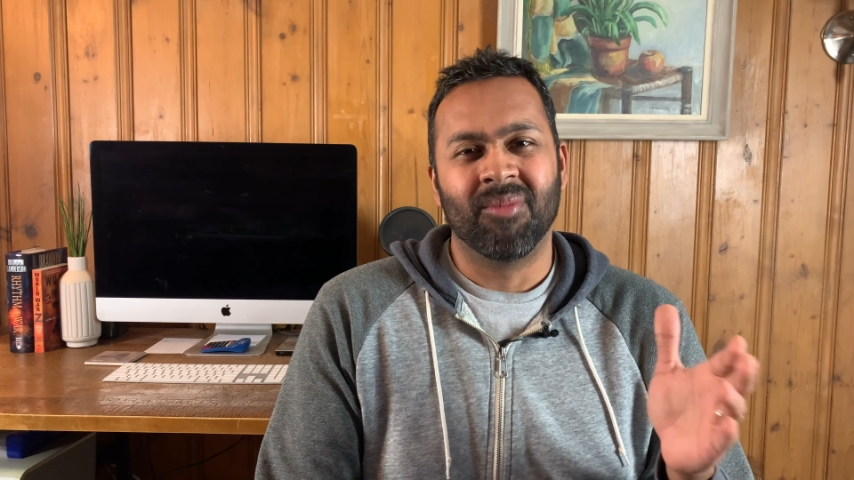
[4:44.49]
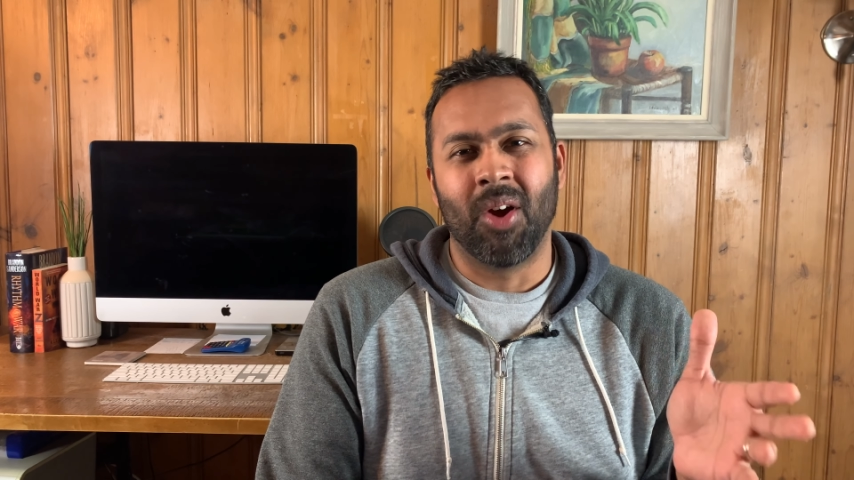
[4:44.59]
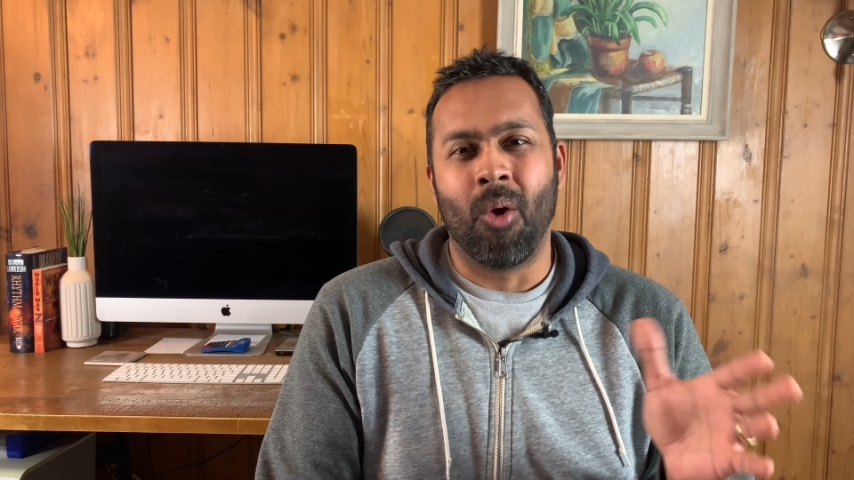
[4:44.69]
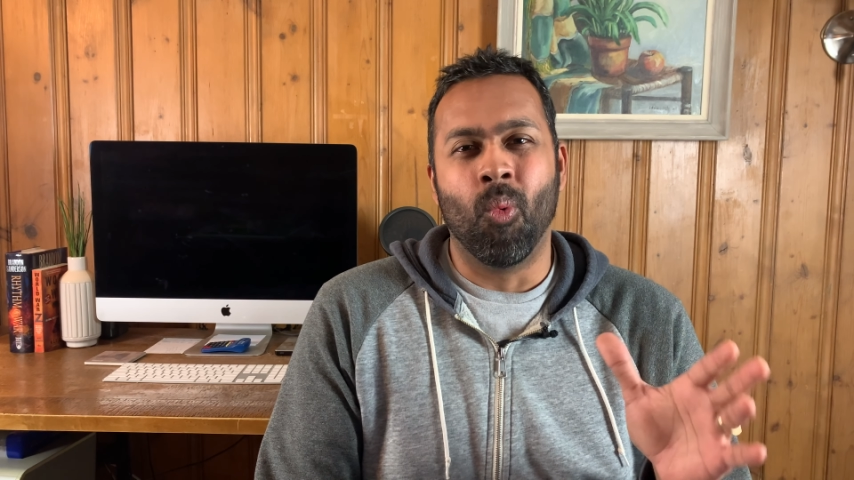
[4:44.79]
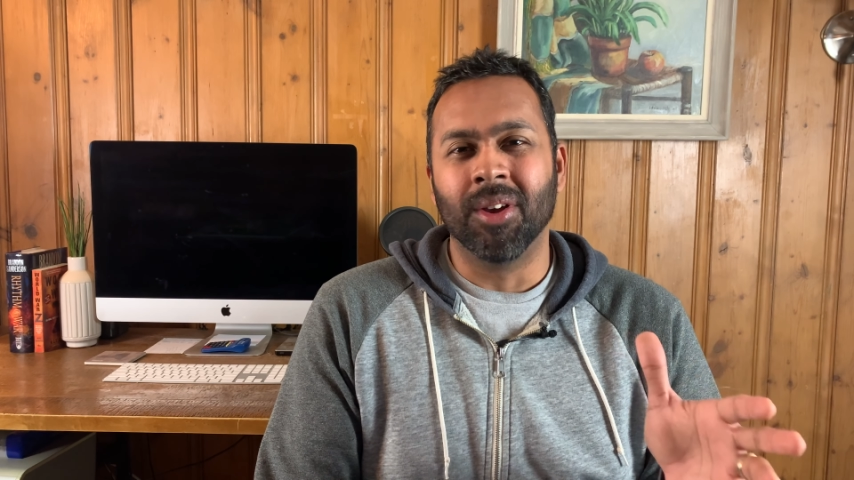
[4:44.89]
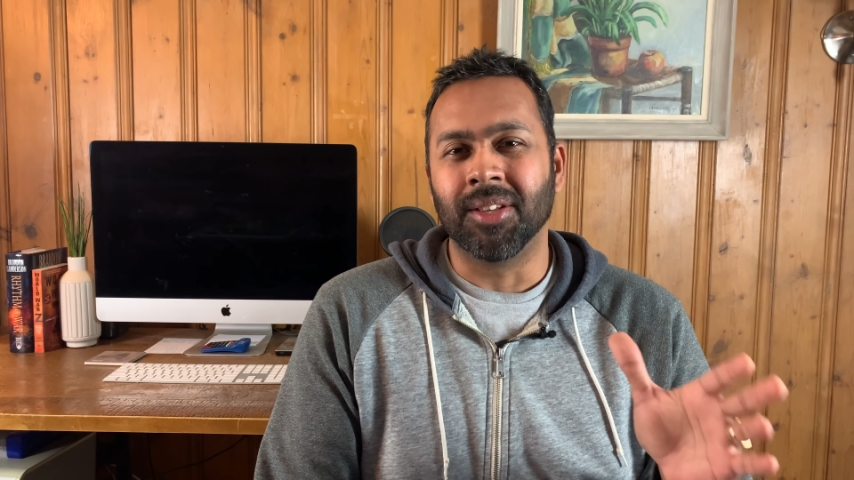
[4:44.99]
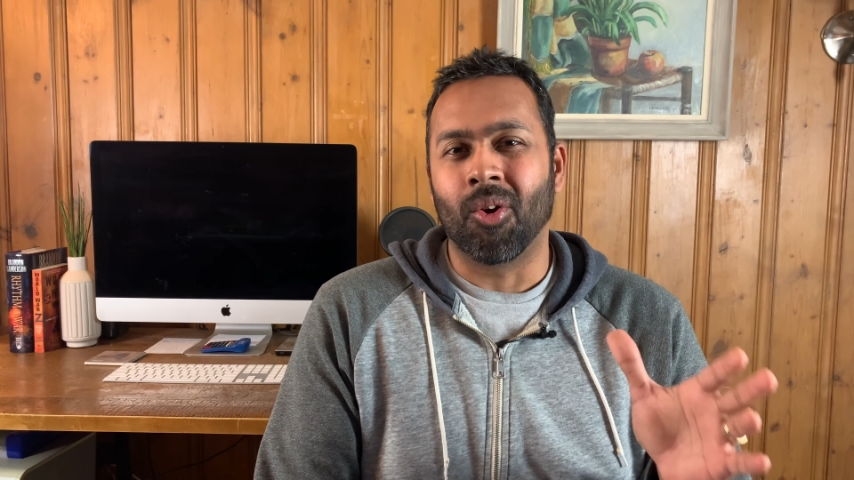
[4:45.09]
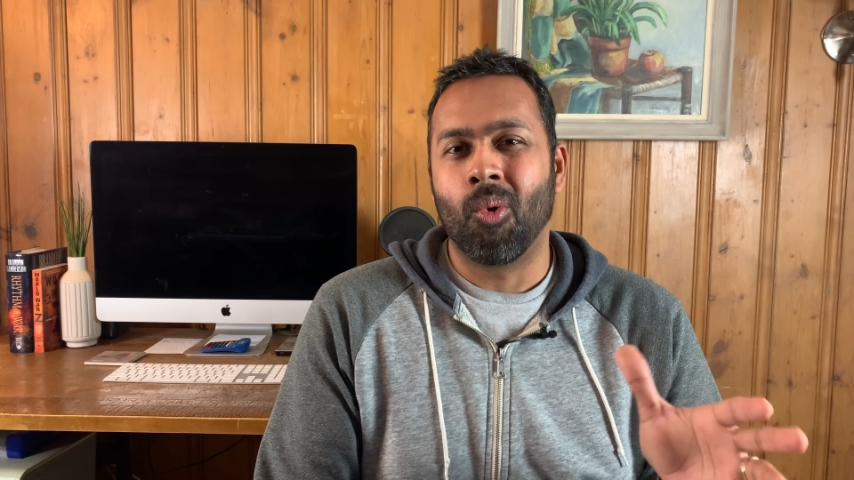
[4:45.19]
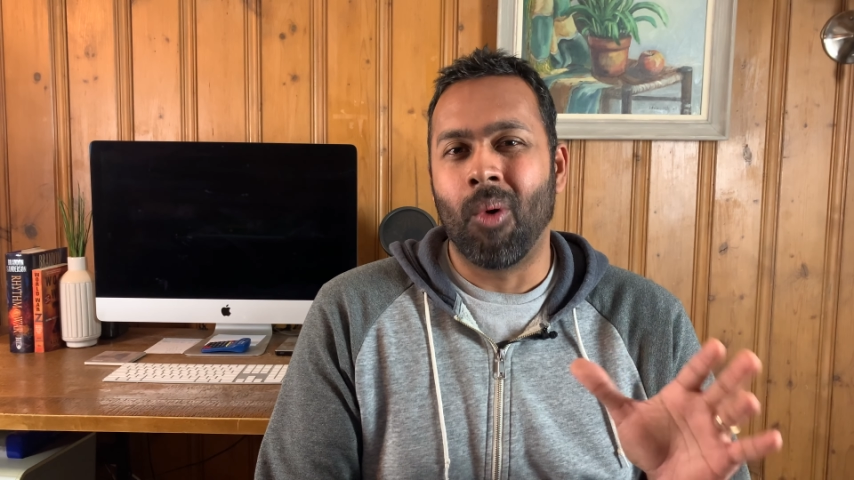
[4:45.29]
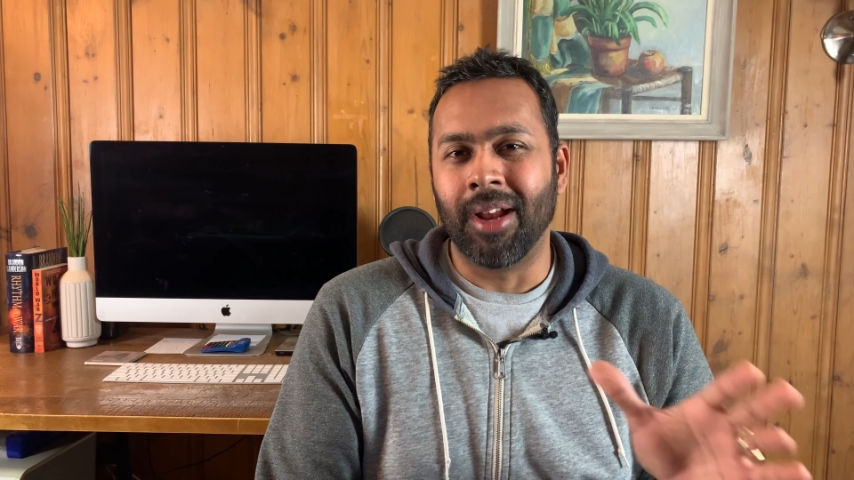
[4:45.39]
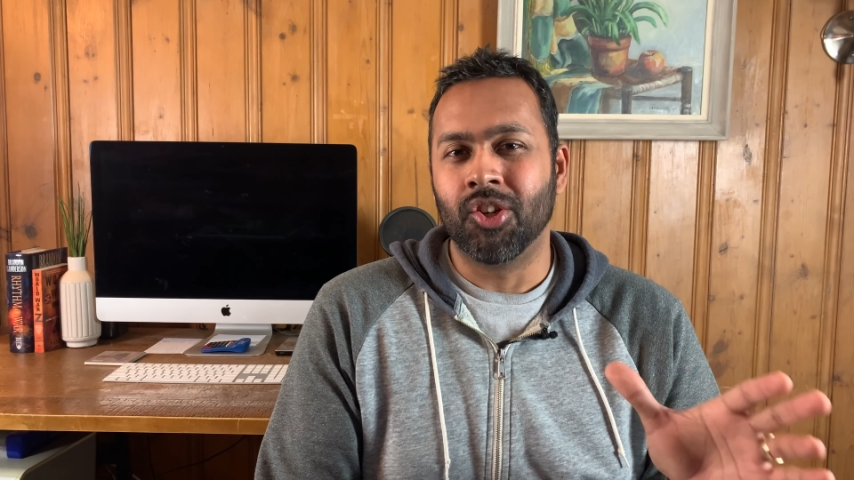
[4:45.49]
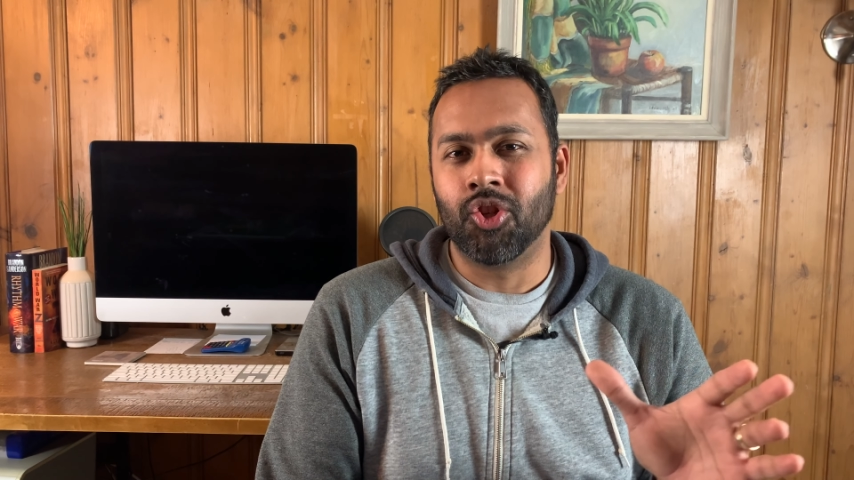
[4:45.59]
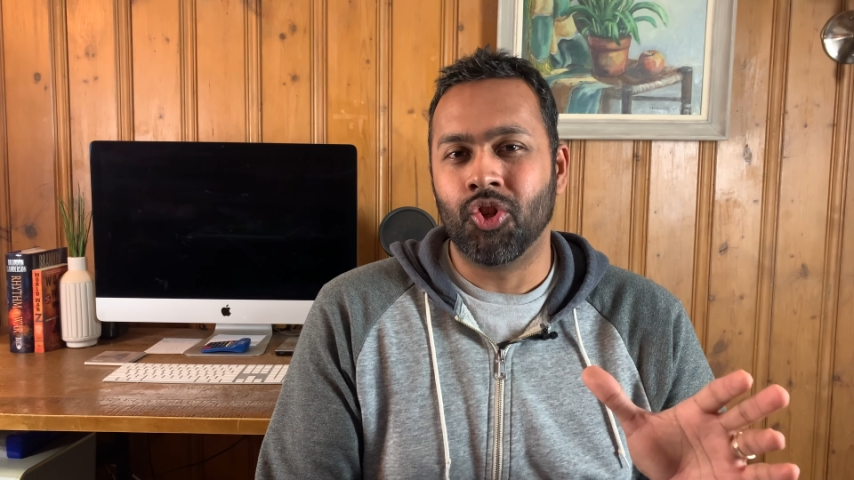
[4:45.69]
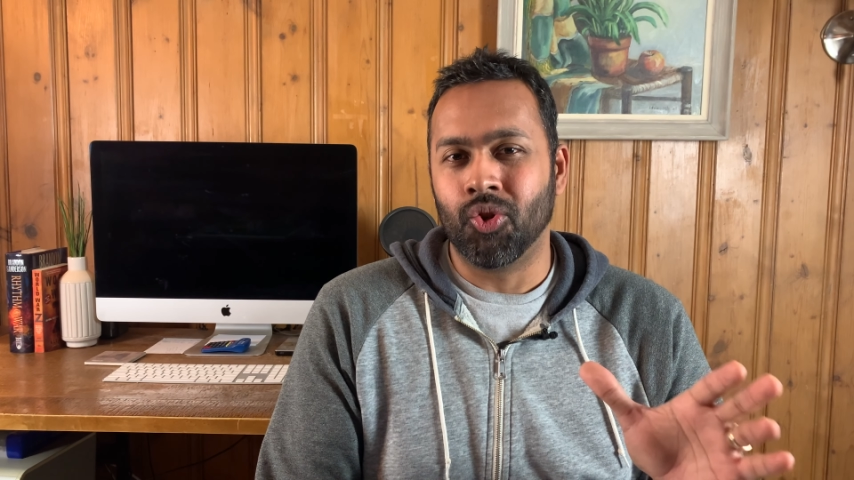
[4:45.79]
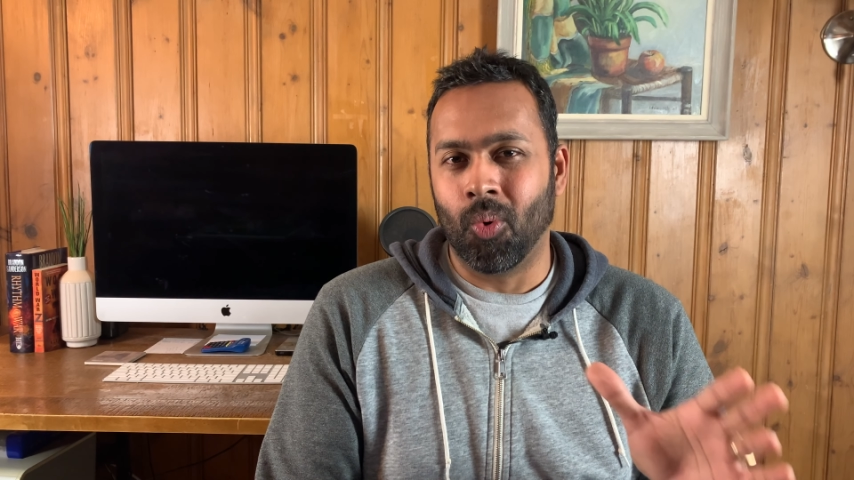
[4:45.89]
wasn't quite
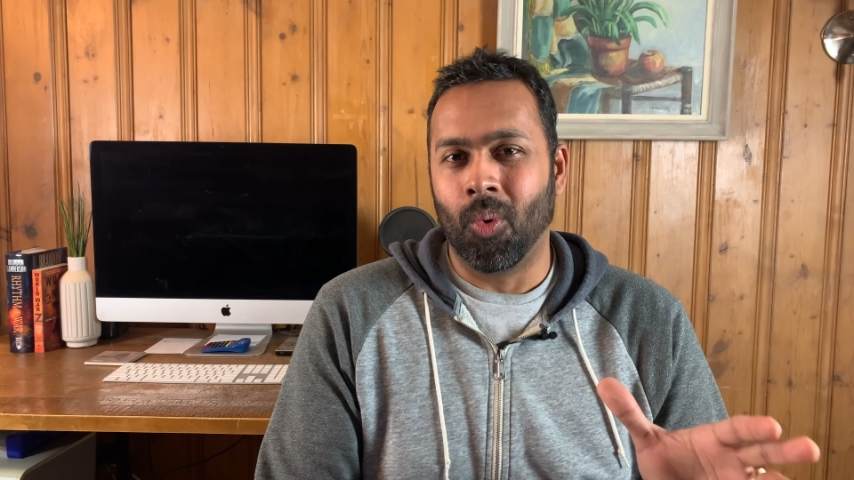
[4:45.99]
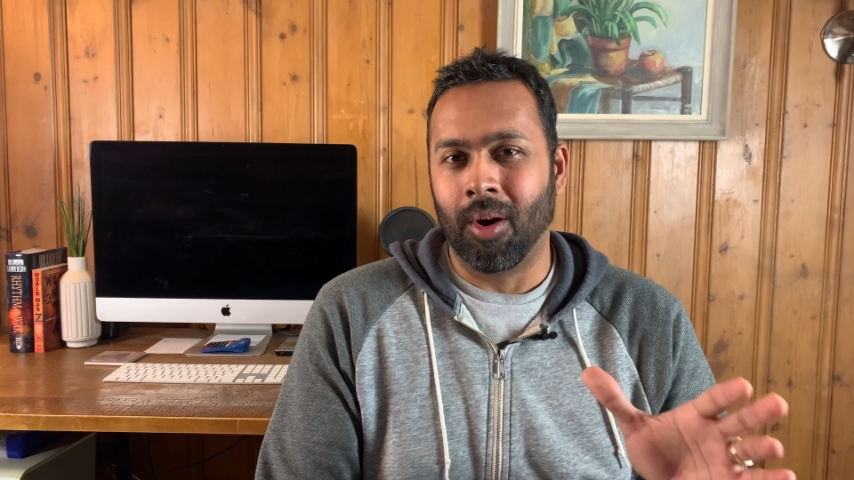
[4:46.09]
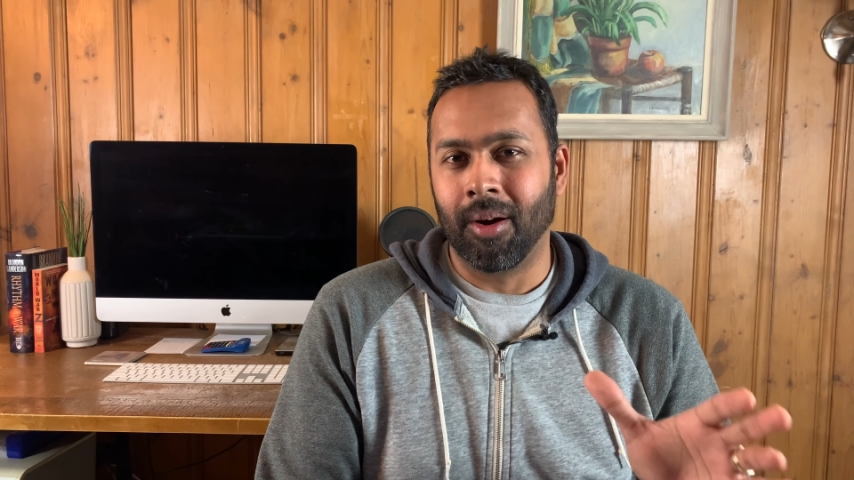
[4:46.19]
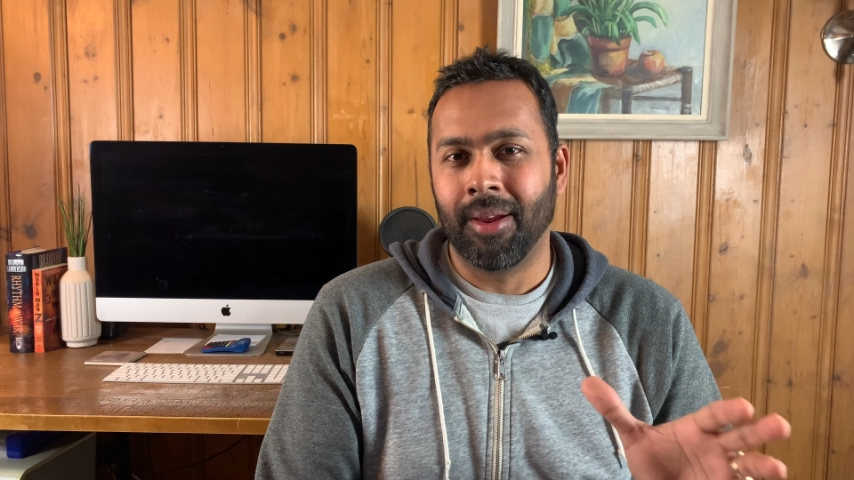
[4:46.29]
sure